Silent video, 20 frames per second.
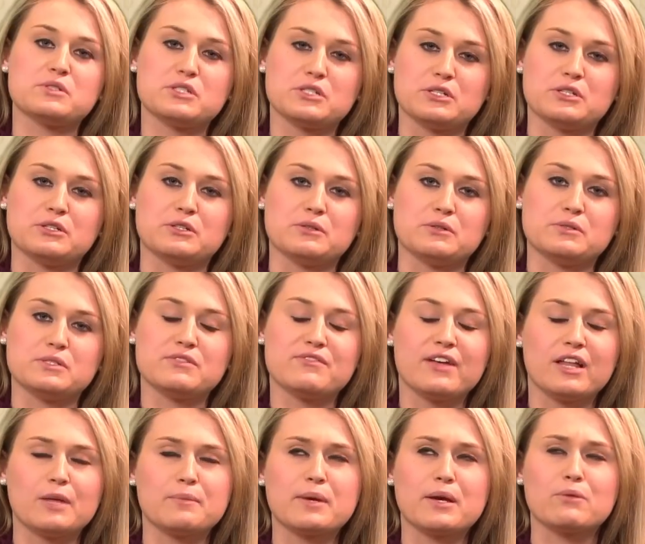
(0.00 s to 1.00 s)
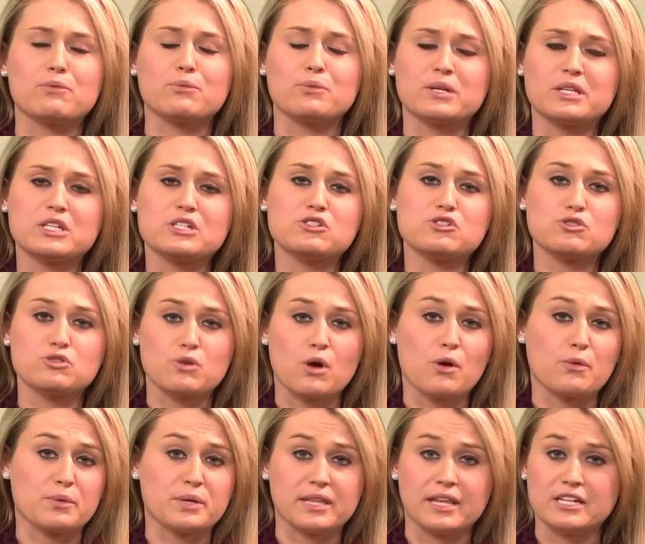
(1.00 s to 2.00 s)
to develop a really
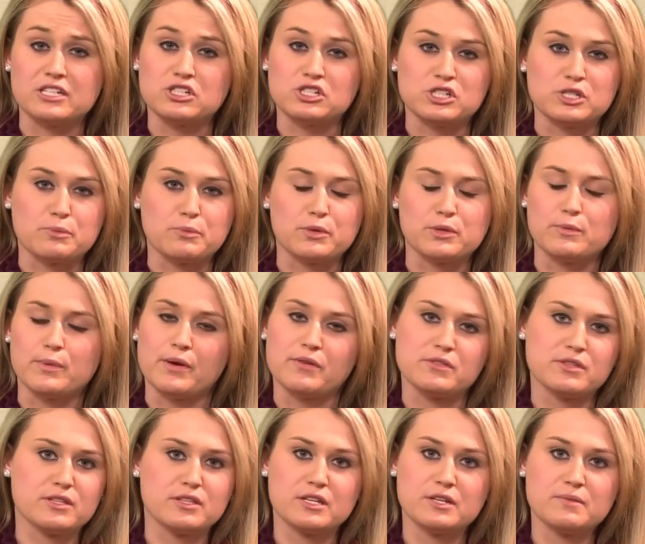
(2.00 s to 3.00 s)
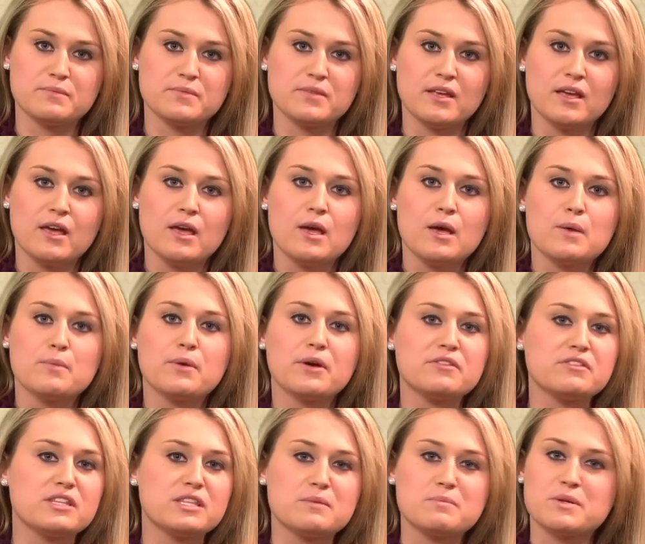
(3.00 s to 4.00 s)
strong relationship with both of them.
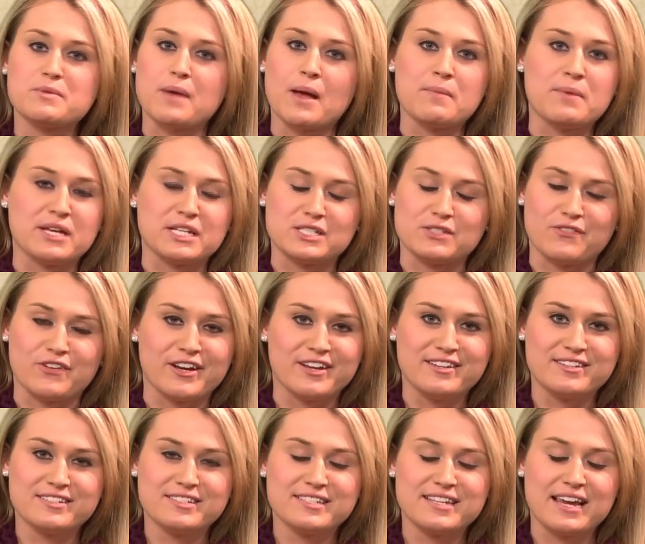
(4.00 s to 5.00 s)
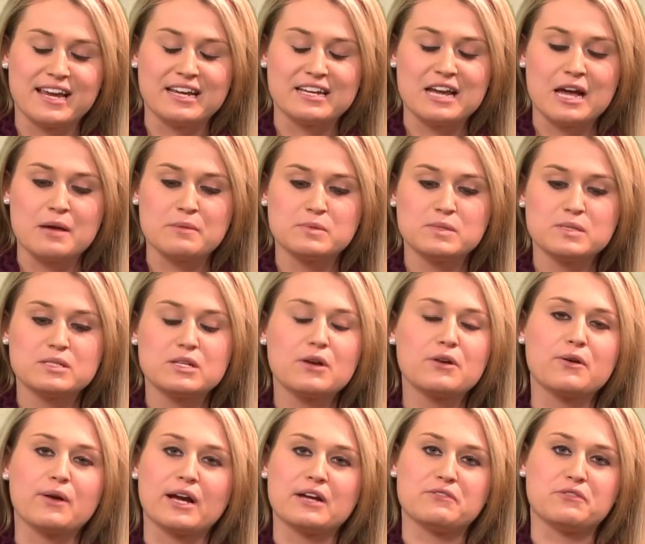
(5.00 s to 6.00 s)
Both of them are my best friends, and I'm
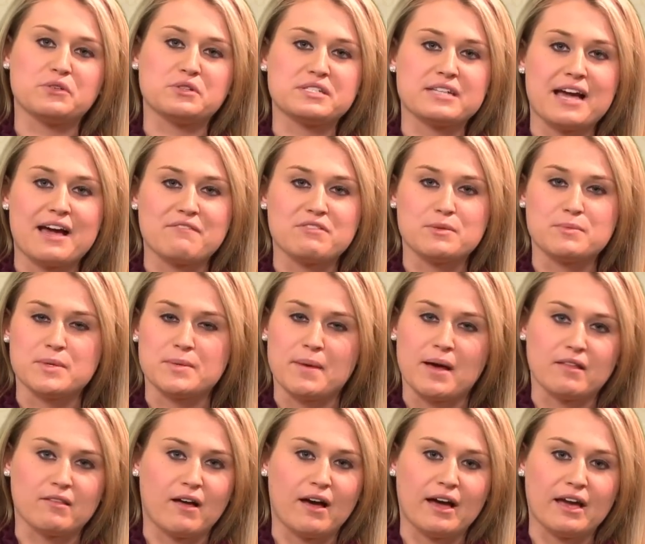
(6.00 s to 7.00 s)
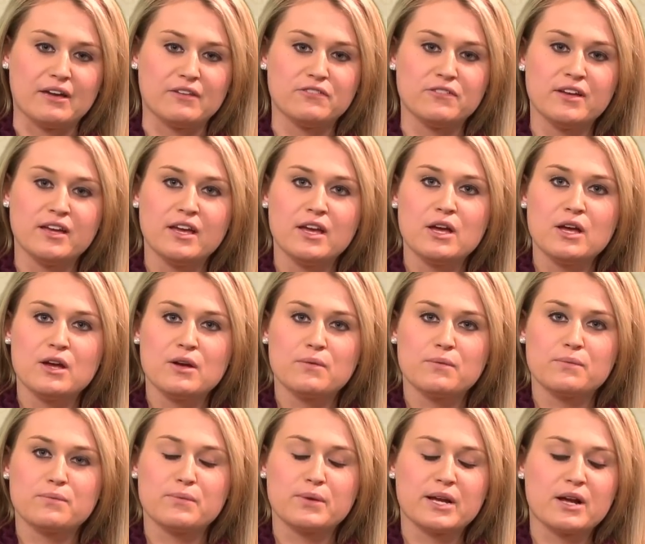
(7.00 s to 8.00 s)
so grateful to have them in my life.
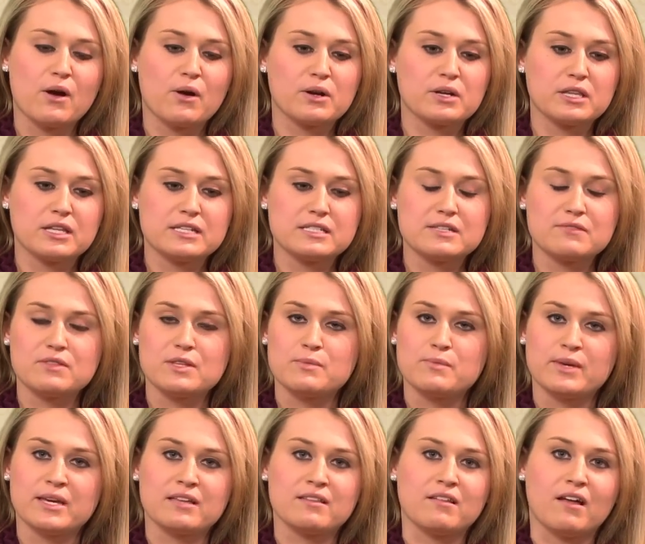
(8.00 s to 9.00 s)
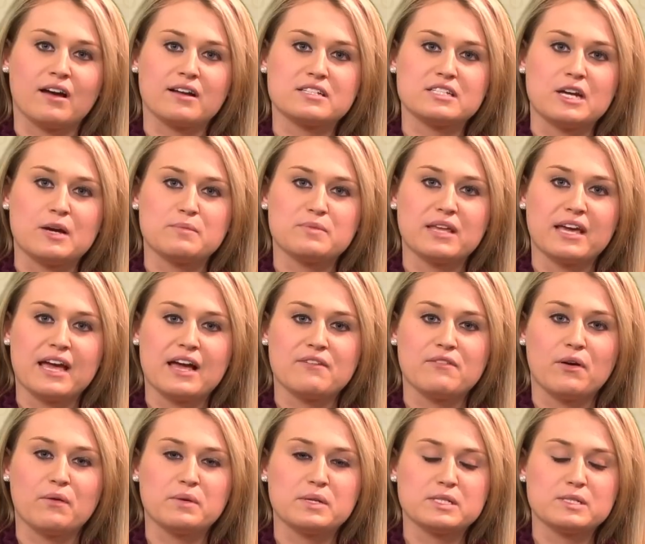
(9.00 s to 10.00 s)
Regardless of them being locked up, they
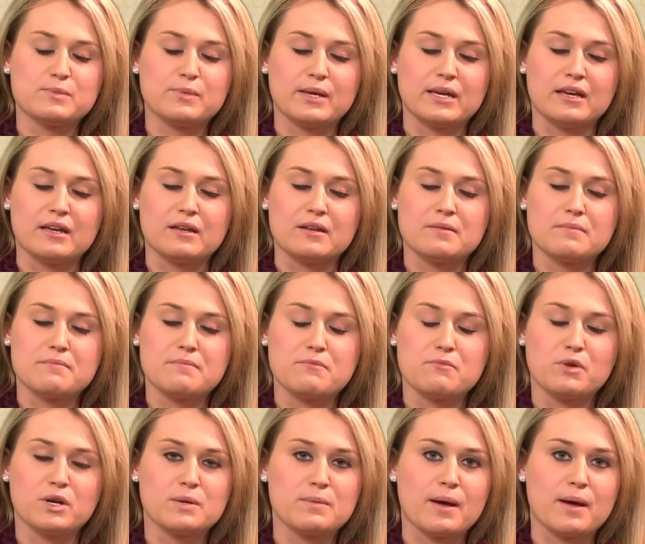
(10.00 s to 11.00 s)
have always been